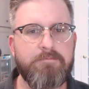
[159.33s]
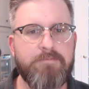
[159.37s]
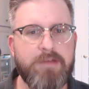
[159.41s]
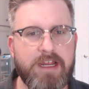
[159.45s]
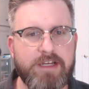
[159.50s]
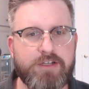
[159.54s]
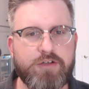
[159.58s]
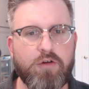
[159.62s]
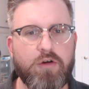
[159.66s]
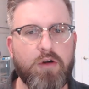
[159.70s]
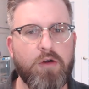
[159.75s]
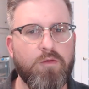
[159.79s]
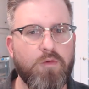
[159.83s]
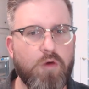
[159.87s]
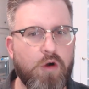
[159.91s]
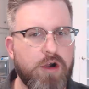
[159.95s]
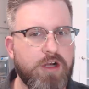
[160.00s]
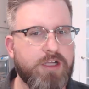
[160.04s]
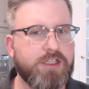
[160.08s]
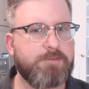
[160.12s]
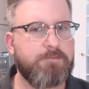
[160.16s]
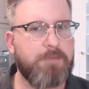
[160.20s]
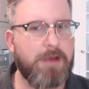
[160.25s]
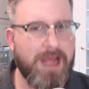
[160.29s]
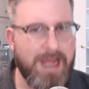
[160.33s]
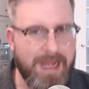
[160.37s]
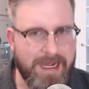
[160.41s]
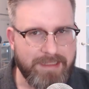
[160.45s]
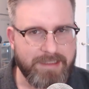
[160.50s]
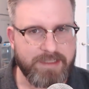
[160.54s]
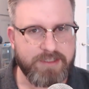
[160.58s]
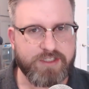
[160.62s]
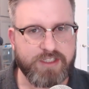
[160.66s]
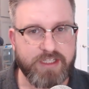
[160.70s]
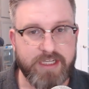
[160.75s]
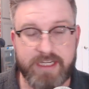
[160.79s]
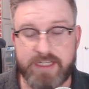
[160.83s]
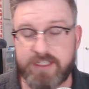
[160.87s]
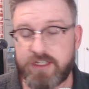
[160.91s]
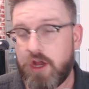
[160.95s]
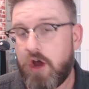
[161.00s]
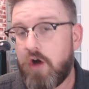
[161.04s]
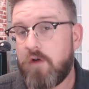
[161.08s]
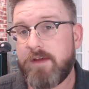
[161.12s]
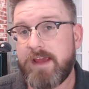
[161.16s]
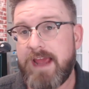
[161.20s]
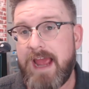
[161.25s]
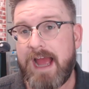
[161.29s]
Beto O'Rourke's policies,
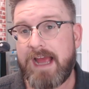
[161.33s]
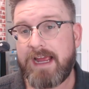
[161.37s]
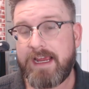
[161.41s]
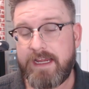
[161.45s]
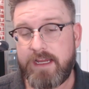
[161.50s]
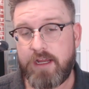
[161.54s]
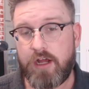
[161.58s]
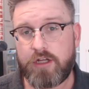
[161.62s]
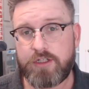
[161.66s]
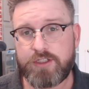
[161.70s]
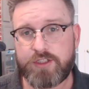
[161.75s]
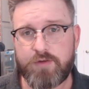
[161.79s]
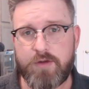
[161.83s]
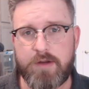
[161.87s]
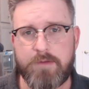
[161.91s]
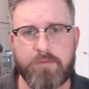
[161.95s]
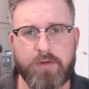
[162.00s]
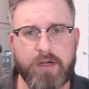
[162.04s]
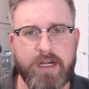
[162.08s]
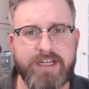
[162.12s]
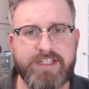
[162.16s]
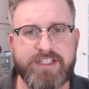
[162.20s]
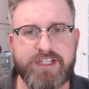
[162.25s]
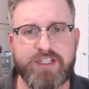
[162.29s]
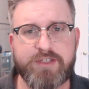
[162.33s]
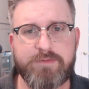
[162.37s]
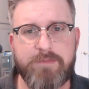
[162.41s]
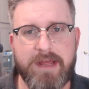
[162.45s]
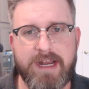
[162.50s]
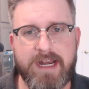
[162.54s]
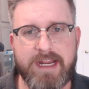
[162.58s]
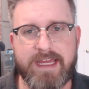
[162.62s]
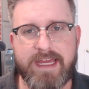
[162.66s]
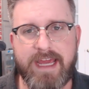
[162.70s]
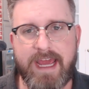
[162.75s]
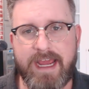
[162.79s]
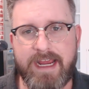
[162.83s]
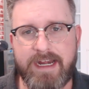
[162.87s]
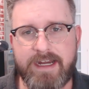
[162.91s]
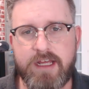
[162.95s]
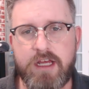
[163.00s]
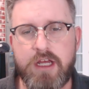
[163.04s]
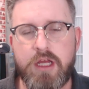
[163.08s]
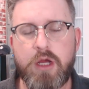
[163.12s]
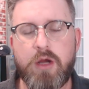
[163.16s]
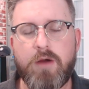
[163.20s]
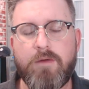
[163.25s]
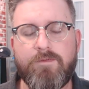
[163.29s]
oh yeah, he also embraces Medicaid
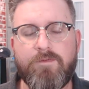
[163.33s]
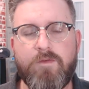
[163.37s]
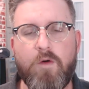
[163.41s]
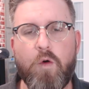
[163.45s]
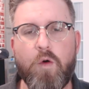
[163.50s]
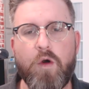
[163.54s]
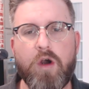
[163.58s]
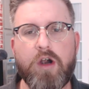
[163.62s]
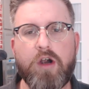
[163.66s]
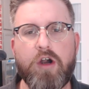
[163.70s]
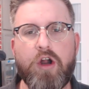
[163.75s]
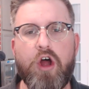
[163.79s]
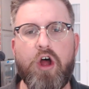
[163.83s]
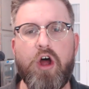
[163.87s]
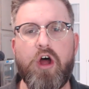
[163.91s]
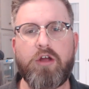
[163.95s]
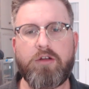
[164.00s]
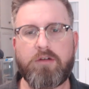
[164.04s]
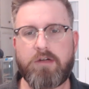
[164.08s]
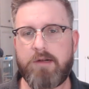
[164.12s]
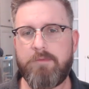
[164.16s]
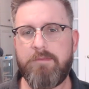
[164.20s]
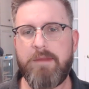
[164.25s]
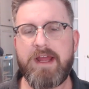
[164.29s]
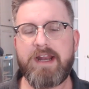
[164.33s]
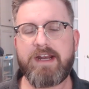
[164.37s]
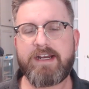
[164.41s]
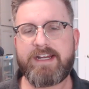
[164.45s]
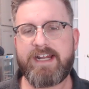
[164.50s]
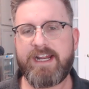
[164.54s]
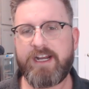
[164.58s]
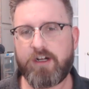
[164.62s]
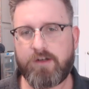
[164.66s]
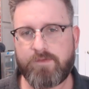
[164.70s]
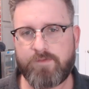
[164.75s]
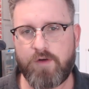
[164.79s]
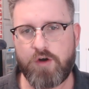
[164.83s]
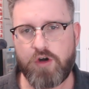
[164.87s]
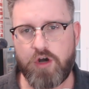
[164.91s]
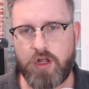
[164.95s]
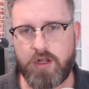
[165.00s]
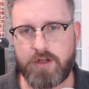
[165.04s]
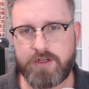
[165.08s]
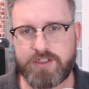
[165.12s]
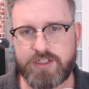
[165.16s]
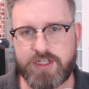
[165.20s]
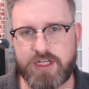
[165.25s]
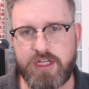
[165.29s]
for all, or Medicare for
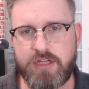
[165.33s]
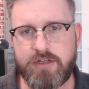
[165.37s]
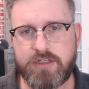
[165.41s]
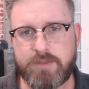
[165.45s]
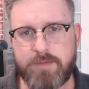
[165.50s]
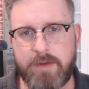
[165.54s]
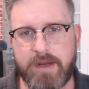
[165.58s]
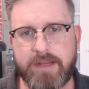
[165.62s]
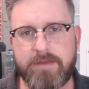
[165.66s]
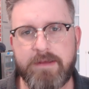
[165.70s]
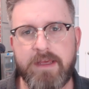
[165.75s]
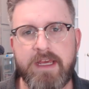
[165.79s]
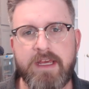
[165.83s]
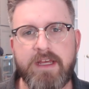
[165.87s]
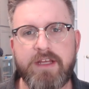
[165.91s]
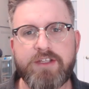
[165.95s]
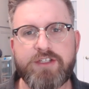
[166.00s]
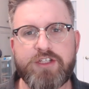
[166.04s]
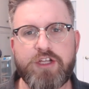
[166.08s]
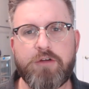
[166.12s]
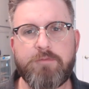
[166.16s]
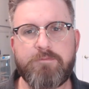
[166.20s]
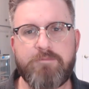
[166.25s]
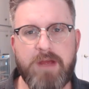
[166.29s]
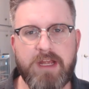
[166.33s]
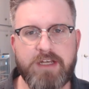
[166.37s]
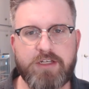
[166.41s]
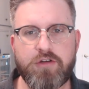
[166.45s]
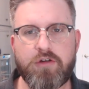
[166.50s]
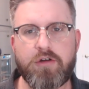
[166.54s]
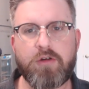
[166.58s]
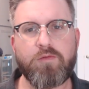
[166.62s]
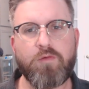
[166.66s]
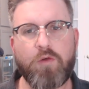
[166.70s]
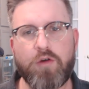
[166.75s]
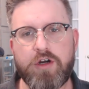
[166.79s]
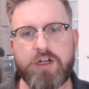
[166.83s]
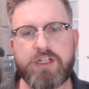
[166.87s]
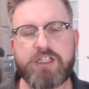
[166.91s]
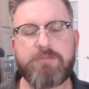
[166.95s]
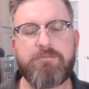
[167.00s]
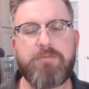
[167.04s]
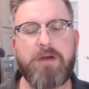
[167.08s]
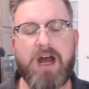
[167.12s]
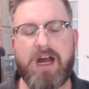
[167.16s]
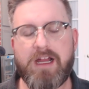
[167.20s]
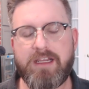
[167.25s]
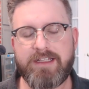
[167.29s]
all, excuse me. So Beto
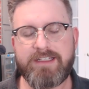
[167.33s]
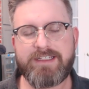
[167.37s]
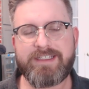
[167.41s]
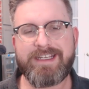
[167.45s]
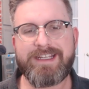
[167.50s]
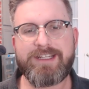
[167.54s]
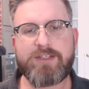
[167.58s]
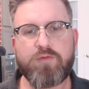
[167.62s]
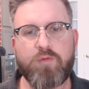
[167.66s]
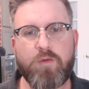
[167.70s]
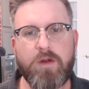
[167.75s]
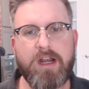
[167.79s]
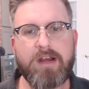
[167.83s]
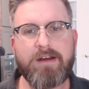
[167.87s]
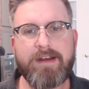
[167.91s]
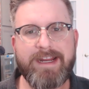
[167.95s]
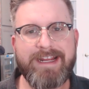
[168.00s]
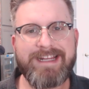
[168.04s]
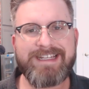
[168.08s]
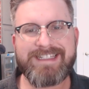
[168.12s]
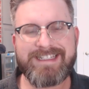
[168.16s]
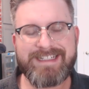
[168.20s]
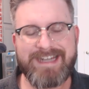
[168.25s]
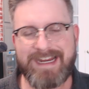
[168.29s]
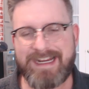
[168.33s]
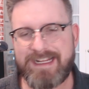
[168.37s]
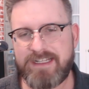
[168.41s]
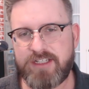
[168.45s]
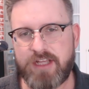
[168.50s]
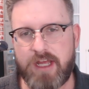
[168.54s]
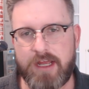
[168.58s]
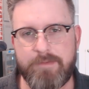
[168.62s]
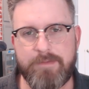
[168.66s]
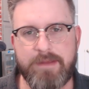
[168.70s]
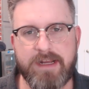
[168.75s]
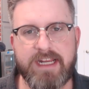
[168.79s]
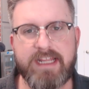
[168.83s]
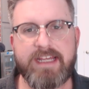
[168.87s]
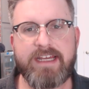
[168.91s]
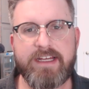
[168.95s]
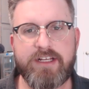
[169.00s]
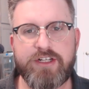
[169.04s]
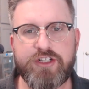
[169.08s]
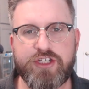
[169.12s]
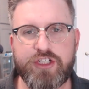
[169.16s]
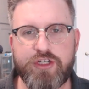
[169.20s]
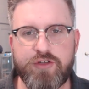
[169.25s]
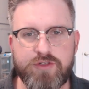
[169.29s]
O'Rourke's policies, where he stands on many
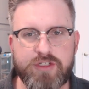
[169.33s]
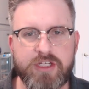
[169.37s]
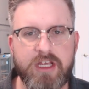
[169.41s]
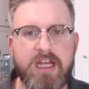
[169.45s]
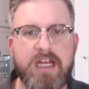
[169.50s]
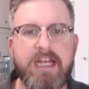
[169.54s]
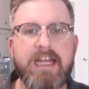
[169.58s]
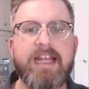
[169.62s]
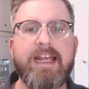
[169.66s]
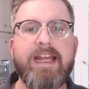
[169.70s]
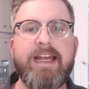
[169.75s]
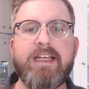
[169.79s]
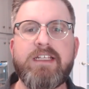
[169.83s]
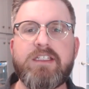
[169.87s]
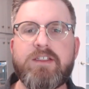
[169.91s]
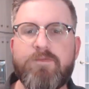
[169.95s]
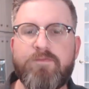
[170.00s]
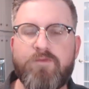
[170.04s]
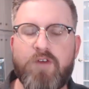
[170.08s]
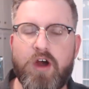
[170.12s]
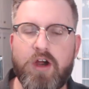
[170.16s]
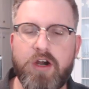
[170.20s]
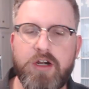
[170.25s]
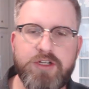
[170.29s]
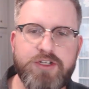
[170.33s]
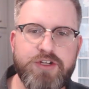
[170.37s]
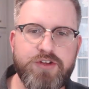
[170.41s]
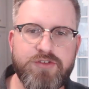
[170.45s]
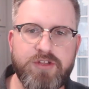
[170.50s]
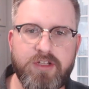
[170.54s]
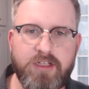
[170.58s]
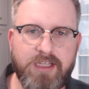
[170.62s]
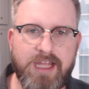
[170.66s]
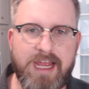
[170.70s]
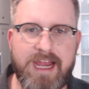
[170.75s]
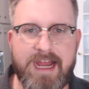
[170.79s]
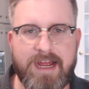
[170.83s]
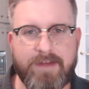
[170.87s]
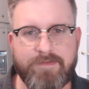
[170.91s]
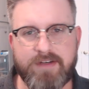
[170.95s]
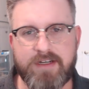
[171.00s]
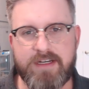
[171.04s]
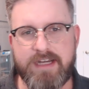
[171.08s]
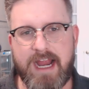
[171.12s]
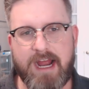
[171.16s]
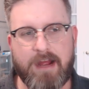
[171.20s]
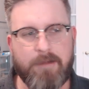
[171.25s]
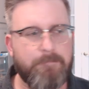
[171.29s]
issues, is far to the
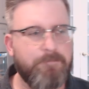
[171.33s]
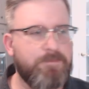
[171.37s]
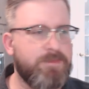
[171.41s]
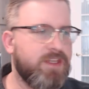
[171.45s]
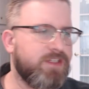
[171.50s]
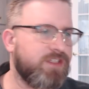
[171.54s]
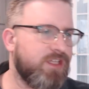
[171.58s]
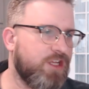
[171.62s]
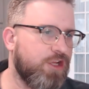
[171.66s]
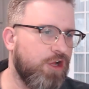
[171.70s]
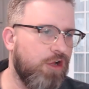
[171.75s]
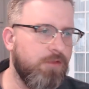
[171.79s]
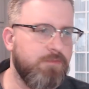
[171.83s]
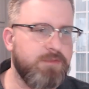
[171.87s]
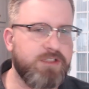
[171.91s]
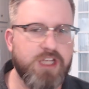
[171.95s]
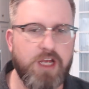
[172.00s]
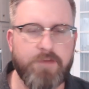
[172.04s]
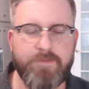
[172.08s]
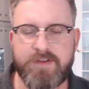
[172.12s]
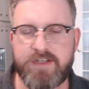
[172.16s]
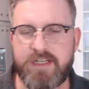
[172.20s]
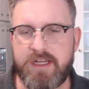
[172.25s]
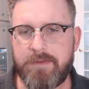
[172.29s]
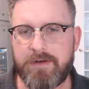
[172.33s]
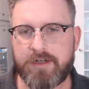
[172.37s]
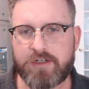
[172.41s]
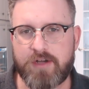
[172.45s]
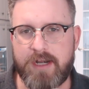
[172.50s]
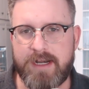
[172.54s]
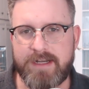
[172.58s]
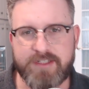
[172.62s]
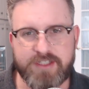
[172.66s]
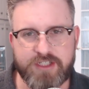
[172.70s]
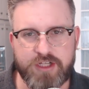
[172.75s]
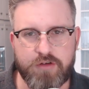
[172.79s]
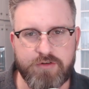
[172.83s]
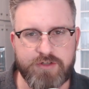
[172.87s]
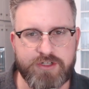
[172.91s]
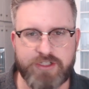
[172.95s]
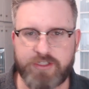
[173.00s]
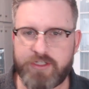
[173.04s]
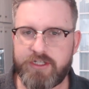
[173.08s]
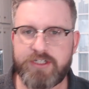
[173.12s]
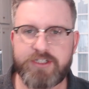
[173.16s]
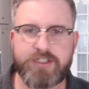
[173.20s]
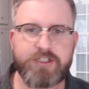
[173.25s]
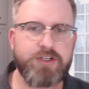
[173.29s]
left. Now, does he call himself a Democrat
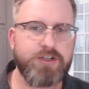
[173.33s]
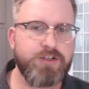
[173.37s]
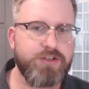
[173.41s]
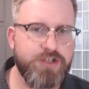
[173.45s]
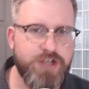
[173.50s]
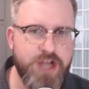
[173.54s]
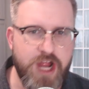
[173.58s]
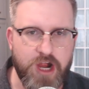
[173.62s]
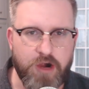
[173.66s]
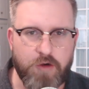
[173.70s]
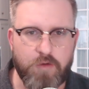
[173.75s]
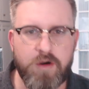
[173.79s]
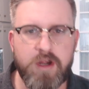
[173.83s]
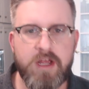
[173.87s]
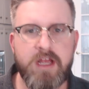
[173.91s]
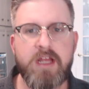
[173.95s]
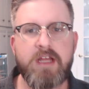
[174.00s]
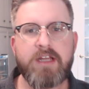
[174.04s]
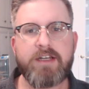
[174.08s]
socialist? No.